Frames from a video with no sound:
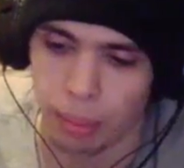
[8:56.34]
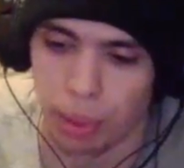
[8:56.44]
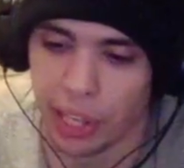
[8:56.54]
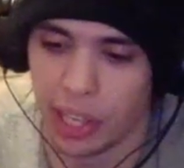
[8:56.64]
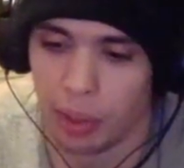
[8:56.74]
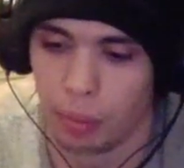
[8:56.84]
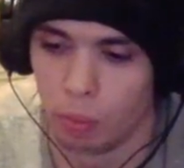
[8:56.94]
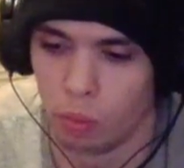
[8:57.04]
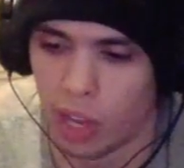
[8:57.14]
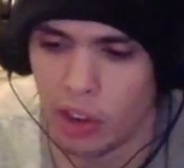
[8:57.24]
But
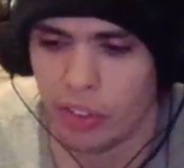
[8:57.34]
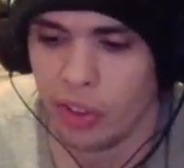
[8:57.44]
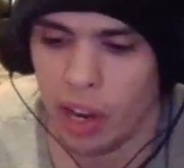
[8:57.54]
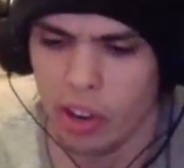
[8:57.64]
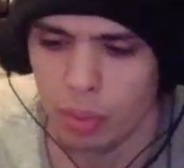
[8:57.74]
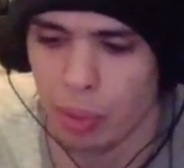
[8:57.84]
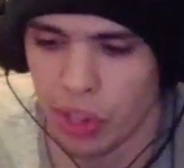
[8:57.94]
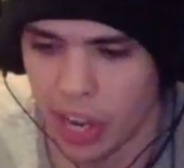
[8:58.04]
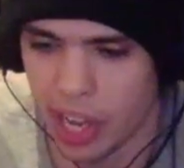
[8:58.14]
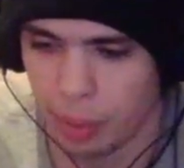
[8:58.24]
I don't even know. I don't even
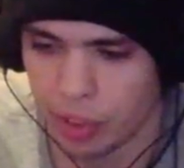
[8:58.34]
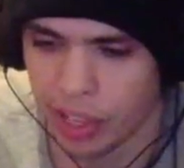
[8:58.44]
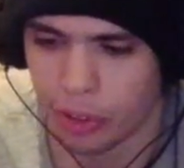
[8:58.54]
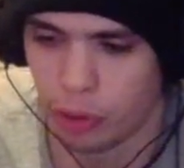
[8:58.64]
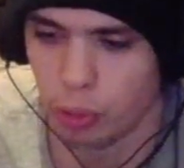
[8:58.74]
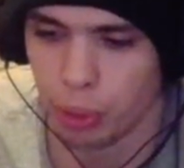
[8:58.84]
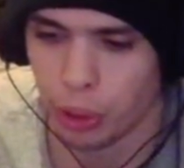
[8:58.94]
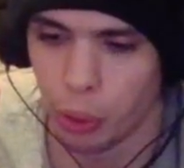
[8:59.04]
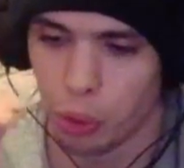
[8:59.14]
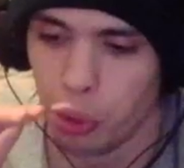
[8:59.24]
remember the name. It's like Super
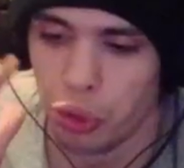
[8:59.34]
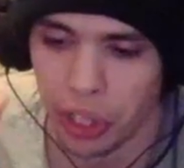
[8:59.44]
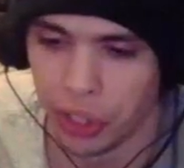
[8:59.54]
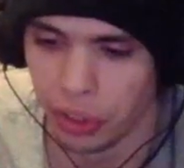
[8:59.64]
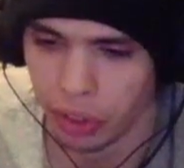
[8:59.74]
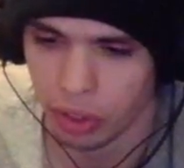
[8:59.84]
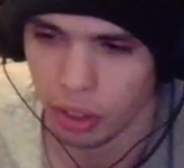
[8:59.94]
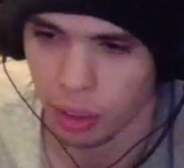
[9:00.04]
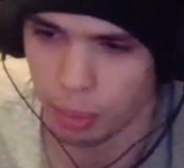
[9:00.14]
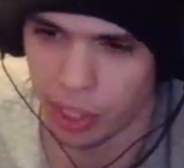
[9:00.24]
Gokuden,
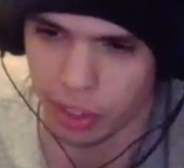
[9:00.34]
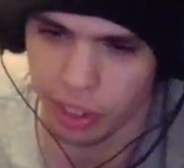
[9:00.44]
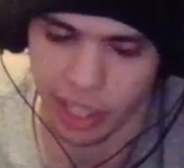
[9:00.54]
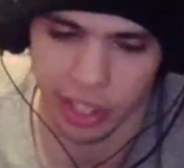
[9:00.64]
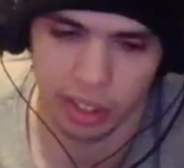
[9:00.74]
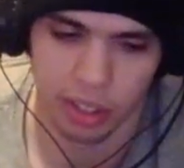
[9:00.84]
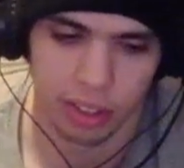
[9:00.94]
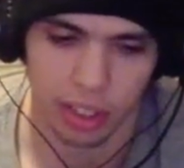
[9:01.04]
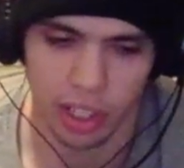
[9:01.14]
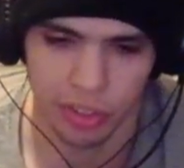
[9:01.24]
but it's like
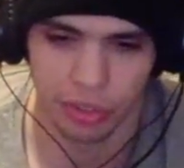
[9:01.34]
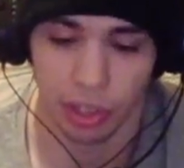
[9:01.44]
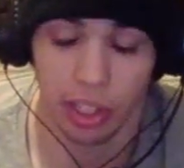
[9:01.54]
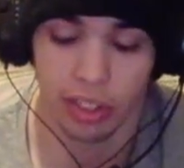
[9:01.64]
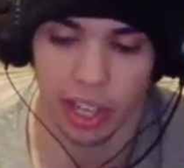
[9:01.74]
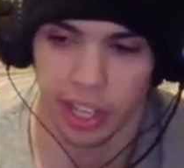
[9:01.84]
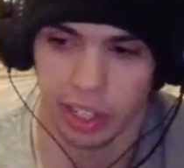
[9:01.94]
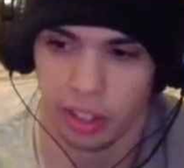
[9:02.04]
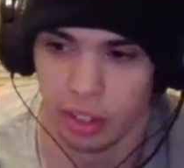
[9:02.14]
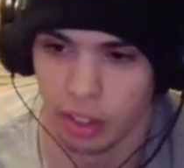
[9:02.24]
it's
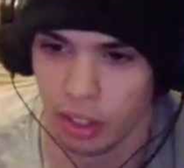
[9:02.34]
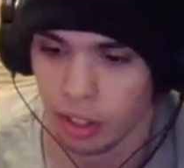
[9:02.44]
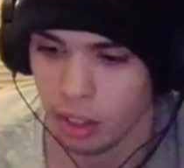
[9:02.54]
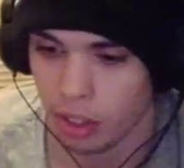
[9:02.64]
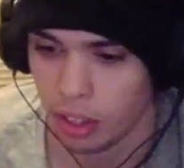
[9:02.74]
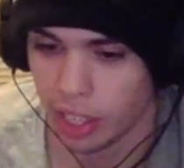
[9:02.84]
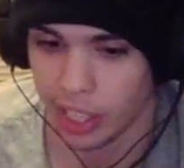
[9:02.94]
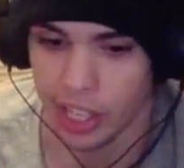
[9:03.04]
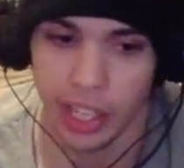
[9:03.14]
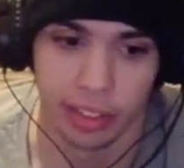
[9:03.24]
tight.
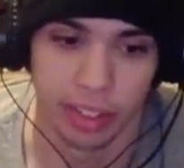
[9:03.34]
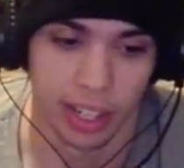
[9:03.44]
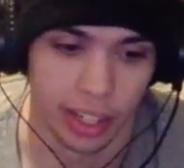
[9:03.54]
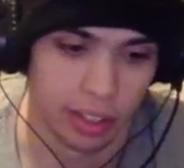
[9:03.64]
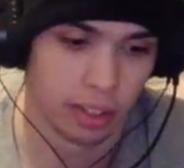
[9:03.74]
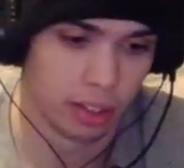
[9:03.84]
Like it is tight.